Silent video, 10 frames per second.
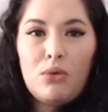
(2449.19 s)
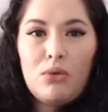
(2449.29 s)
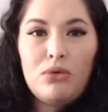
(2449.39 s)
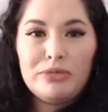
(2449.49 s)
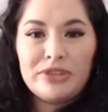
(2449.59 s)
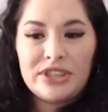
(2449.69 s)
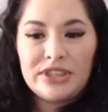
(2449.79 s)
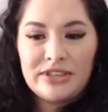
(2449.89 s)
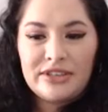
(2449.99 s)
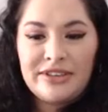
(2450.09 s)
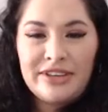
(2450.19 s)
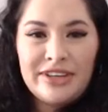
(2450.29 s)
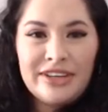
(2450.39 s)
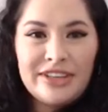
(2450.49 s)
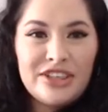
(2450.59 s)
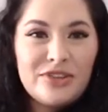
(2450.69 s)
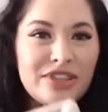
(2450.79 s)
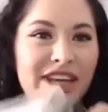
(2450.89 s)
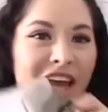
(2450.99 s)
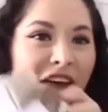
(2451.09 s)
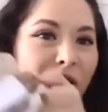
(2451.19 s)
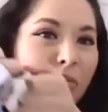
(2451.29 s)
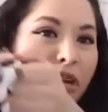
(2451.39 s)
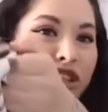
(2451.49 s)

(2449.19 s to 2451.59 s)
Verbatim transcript: Oops. So you see how my